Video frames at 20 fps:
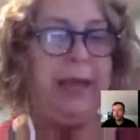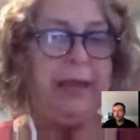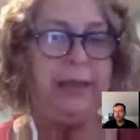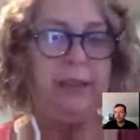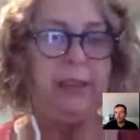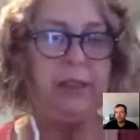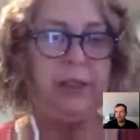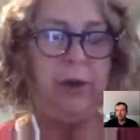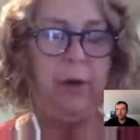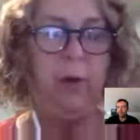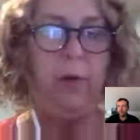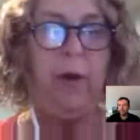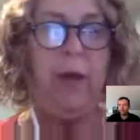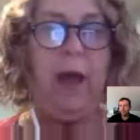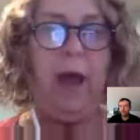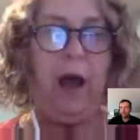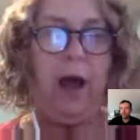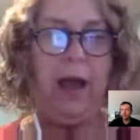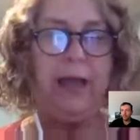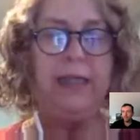And so
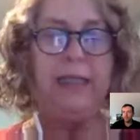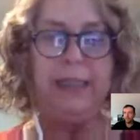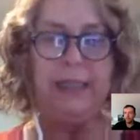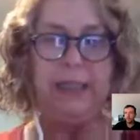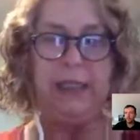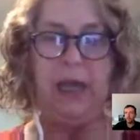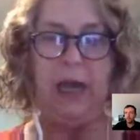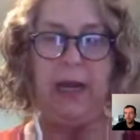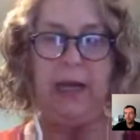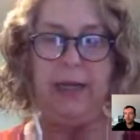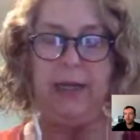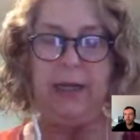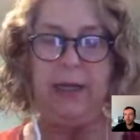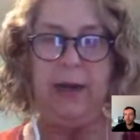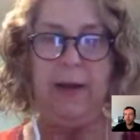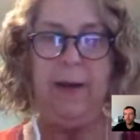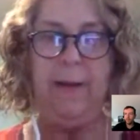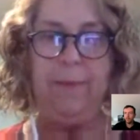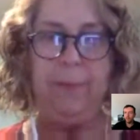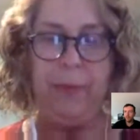I decided
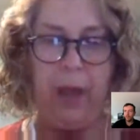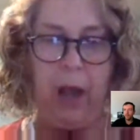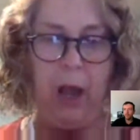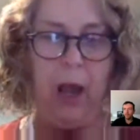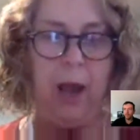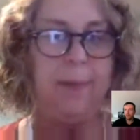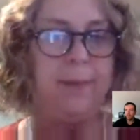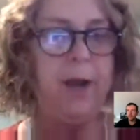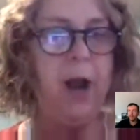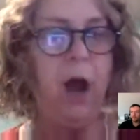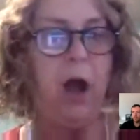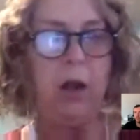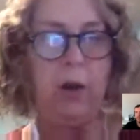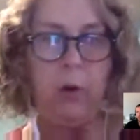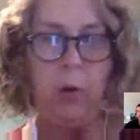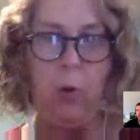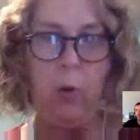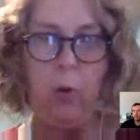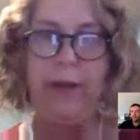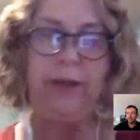I'm not
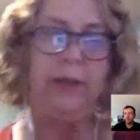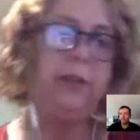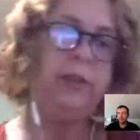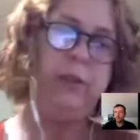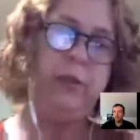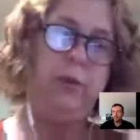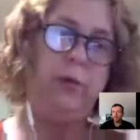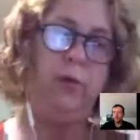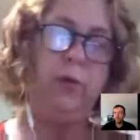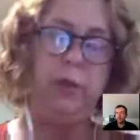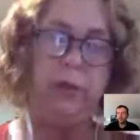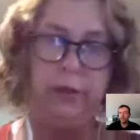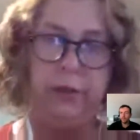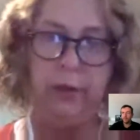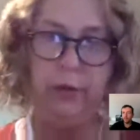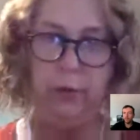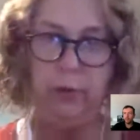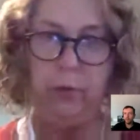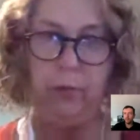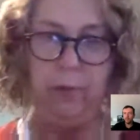going to
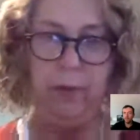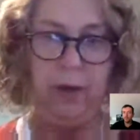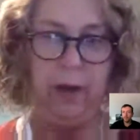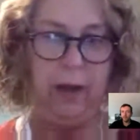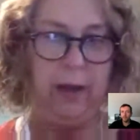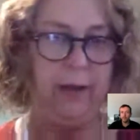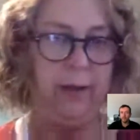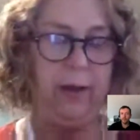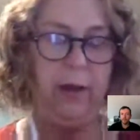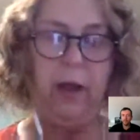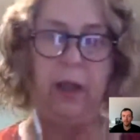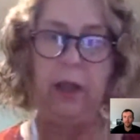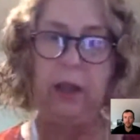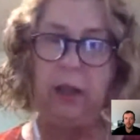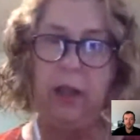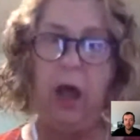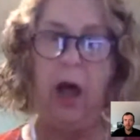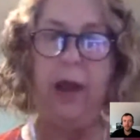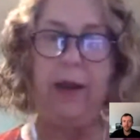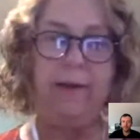consume a
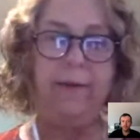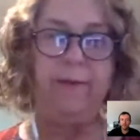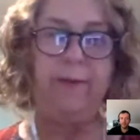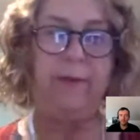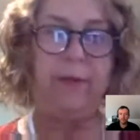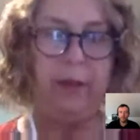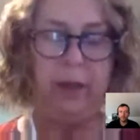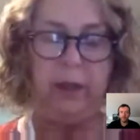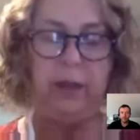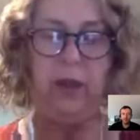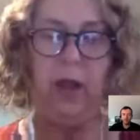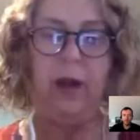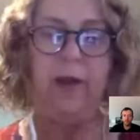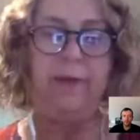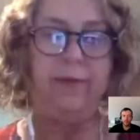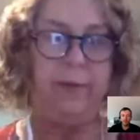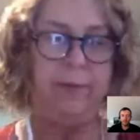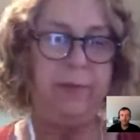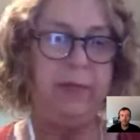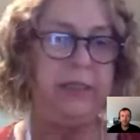lot of
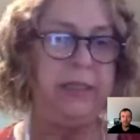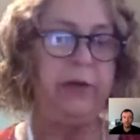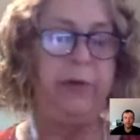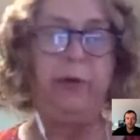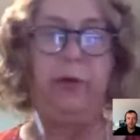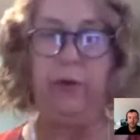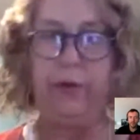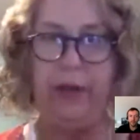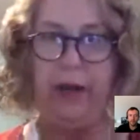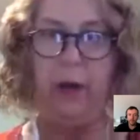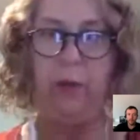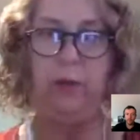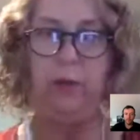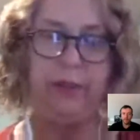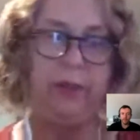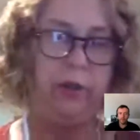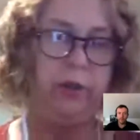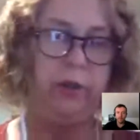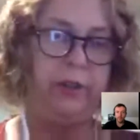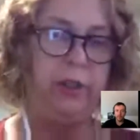the material that I was
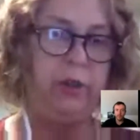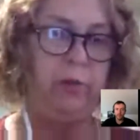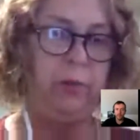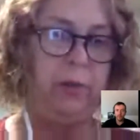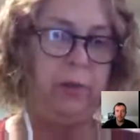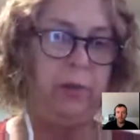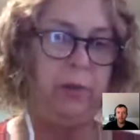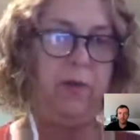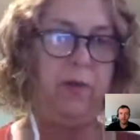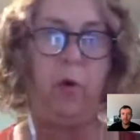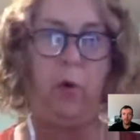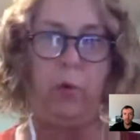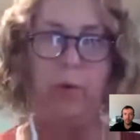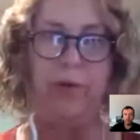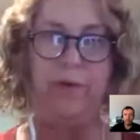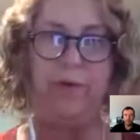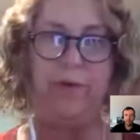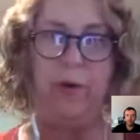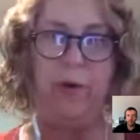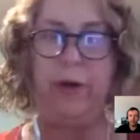consuming before
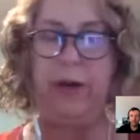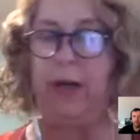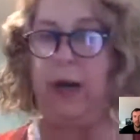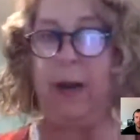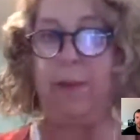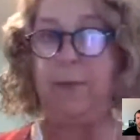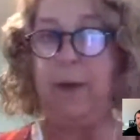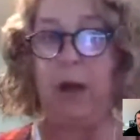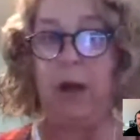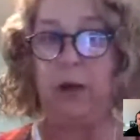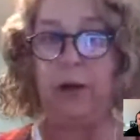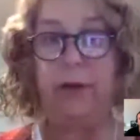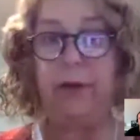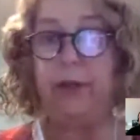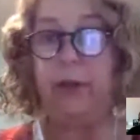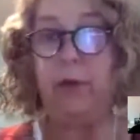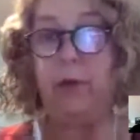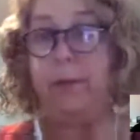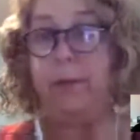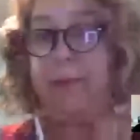we voted. I'm not going
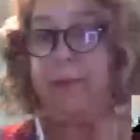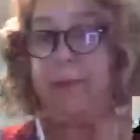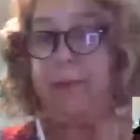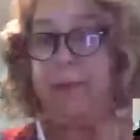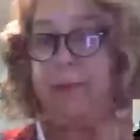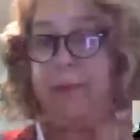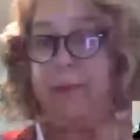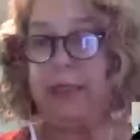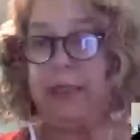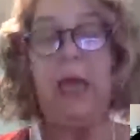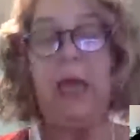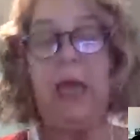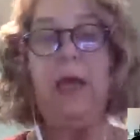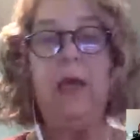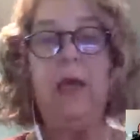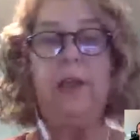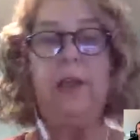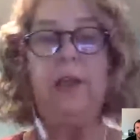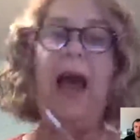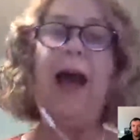to do it, because
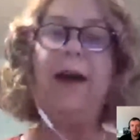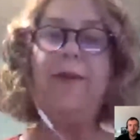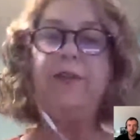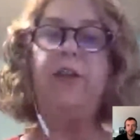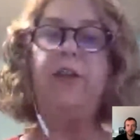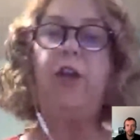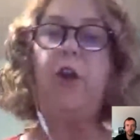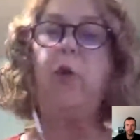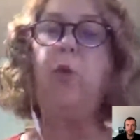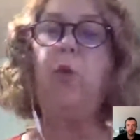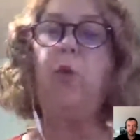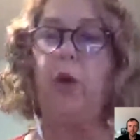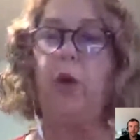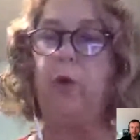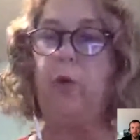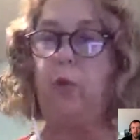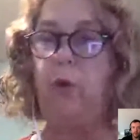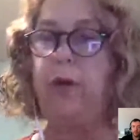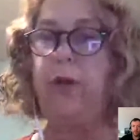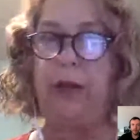you have to know
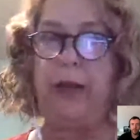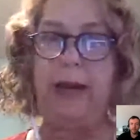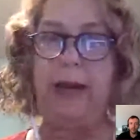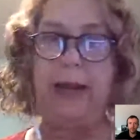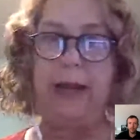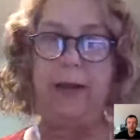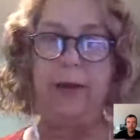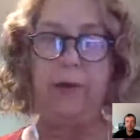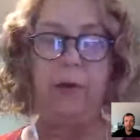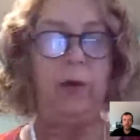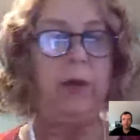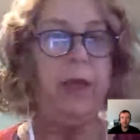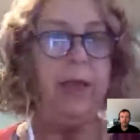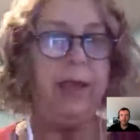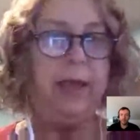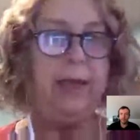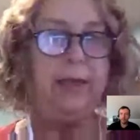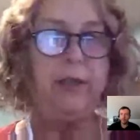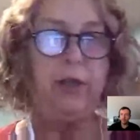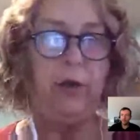what you can handle.
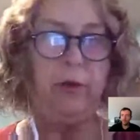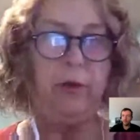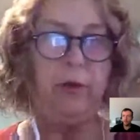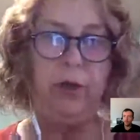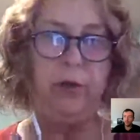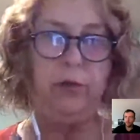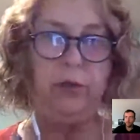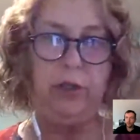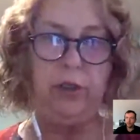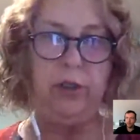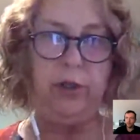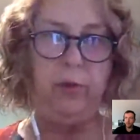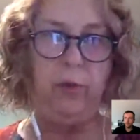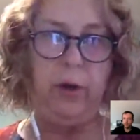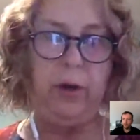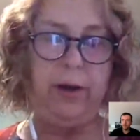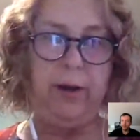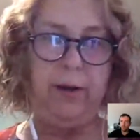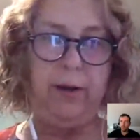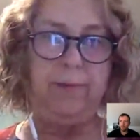Antonio, did you
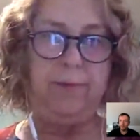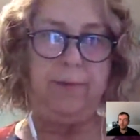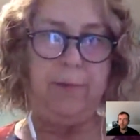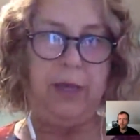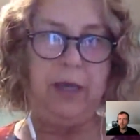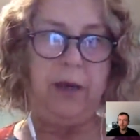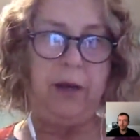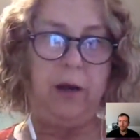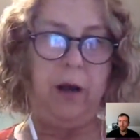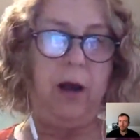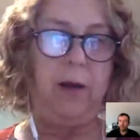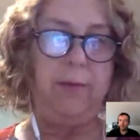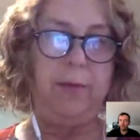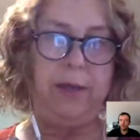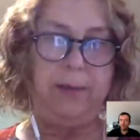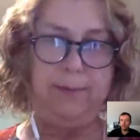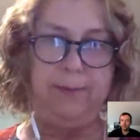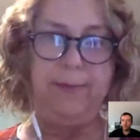want to make a comment?